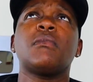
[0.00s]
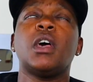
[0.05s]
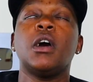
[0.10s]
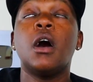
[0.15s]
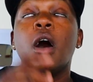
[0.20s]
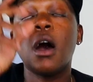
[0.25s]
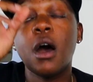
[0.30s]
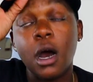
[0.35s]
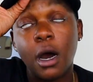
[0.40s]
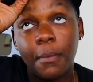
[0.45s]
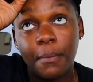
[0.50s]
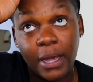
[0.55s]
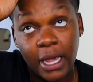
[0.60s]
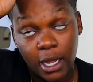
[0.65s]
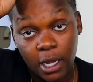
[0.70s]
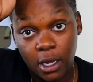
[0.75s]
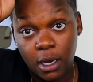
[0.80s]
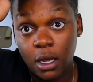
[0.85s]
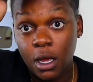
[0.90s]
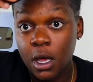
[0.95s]
oh
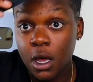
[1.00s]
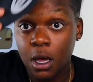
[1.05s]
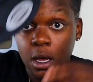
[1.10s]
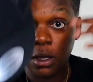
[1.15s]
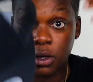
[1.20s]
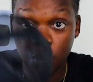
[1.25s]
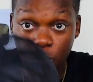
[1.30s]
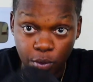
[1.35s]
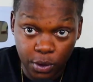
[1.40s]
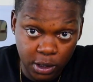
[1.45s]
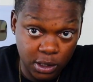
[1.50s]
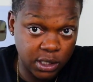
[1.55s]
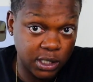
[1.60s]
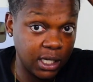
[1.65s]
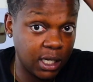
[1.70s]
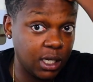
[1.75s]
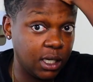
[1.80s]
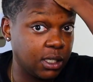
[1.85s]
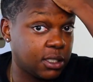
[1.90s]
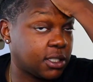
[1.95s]
man, you can
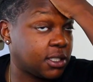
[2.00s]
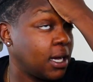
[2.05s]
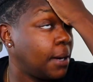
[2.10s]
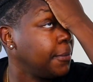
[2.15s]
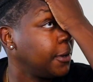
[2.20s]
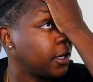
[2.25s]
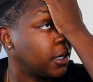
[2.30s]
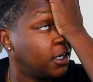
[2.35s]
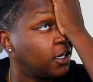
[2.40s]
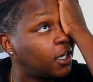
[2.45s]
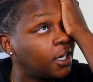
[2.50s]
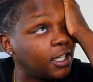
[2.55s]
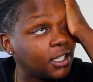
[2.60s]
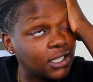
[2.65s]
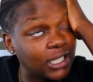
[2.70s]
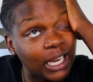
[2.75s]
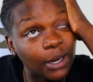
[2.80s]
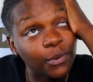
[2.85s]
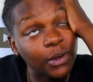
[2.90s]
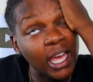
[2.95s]
see some of the
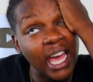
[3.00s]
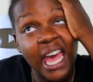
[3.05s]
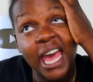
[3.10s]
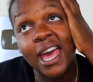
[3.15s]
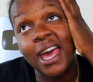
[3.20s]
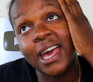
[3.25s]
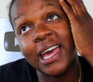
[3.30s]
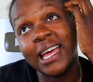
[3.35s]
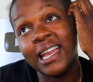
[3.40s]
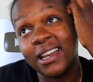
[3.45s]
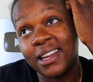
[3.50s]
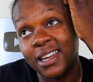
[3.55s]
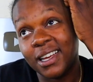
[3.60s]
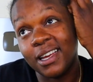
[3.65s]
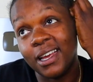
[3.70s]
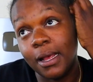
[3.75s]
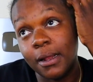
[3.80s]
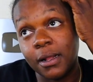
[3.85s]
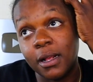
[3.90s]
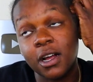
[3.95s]
hoodies that we had
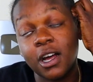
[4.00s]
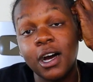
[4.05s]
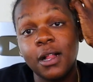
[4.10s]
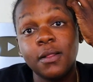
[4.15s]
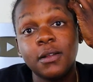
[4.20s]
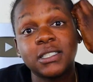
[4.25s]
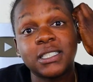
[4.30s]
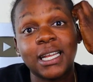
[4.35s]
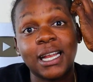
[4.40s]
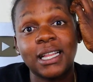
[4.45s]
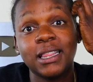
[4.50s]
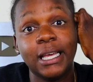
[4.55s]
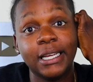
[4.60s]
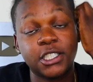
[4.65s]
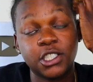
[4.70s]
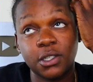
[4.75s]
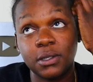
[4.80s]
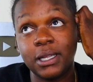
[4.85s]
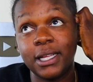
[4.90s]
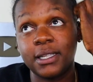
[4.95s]
and the colors that I
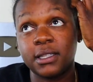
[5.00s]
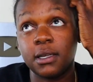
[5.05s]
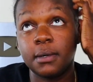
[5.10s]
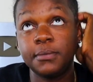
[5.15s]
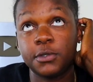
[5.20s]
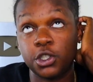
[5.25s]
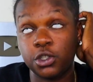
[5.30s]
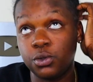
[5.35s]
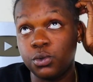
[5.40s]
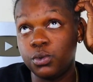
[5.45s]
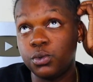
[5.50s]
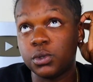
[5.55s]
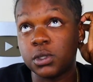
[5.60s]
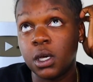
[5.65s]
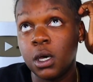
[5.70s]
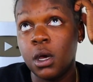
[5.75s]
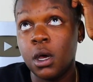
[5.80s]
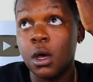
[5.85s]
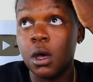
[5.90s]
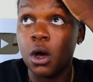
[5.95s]
let let them
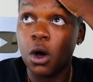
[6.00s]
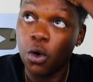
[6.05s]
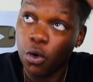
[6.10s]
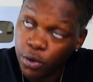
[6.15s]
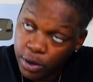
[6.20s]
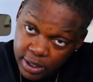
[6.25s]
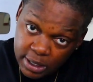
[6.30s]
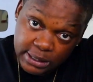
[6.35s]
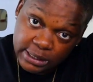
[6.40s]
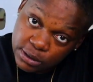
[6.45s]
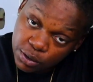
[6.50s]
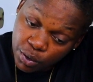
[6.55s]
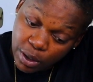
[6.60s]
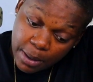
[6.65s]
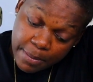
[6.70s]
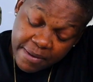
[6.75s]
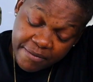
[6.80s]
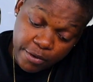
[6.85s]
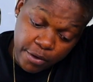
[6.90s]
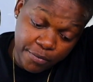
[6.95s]
choose on
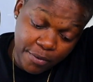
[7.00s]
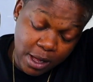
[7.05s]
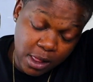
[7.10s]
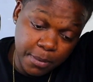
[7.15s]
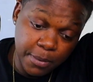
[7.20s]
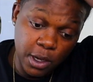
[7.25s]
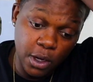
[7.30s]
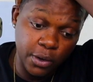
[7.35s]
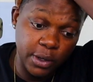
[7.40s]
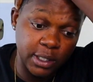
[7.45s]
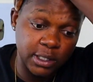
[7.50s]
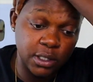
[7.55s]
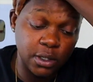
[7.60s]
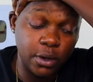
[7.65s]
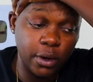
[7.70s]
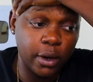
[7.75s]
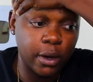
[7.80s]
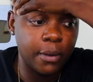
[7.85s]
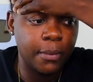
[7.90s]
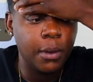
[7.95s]
Instagram. If you follow me on
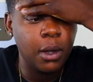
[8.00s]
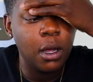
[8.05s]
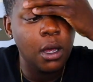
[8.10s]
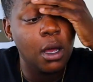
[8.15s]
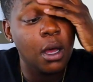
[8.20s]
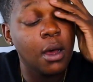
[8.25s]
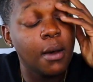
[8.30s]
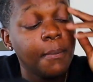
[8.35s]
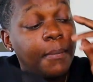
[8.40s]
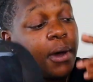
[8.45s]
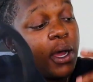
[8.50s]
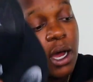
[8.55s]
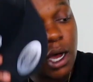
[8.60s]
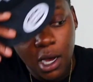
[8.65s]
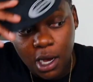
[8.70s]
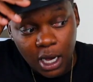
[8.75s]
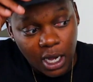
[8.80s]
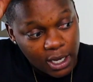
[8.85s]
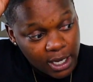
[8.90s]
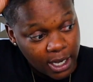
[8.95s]
Instagram, but
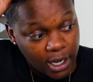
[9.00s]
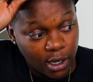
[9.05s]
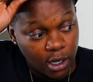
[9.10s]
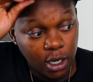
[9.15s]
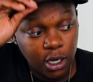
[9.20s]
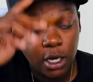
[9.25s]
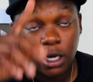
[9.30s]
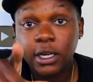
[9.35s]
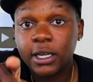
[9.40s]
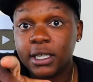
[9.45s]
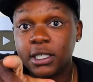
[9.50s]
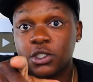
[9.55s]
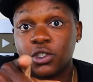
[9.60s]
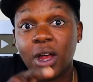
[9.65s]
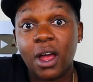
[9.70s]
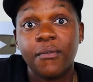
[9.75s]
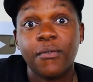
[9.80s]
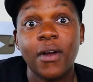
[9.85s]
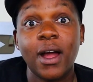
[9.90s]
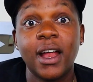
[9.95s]
uh, yeah, hoodies
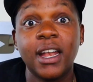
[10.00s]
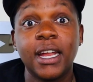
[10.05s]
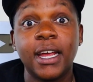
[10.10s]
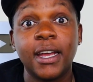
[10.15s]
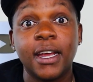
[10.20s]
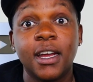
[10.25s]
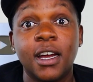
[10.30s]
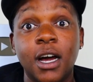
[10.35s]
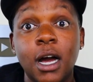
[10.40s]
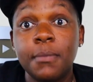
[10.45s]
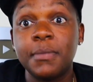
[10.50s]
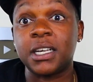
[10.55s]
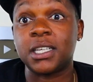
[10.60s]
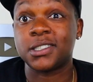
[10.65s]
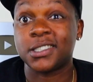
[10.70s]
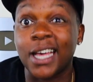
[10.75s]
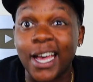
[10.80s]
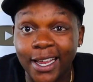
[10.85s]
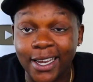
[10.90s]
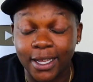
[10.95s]
drop Friday. I'm
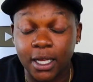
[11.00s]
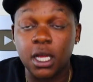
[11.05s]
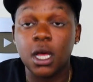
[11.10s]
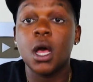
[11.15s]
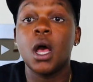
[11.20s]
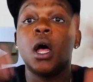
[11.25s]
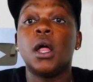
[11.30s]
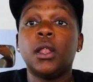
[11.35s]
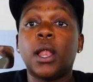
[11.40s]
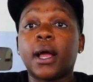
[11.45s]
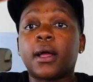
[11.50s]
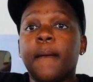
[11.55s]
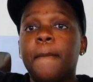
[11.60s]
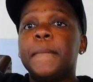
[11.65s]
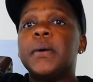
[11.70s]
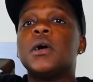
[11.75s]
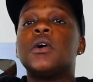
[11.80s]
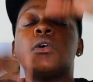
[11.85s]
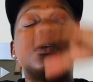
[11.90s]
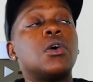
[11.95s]
excited, like a
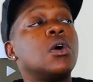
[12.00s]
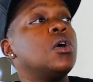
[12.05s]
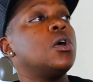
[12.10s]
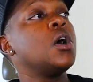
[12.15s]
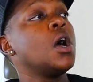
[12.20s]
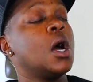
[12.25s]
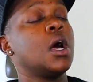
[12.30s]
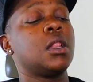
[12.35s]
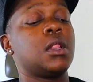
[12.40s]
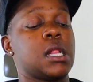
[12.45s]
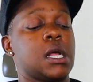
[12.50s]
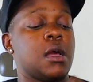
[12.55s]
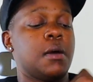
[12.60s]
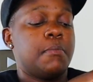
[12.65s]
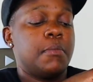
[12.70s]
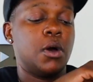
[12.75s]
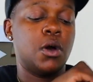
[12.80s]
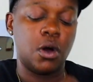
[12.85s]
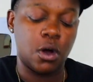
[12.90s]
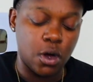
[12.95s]
mo, like a
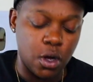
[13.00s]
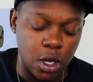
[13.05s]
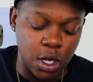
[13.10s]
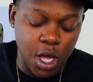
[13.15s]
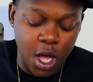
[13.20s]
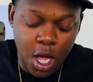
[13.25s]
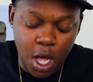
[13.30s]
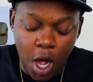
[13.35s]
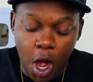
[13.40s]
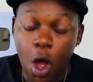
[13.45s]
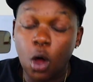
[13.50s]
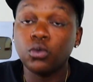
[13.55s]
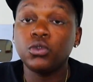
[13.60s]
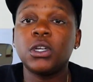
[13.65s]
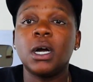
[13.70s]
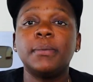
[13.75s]
mo. On w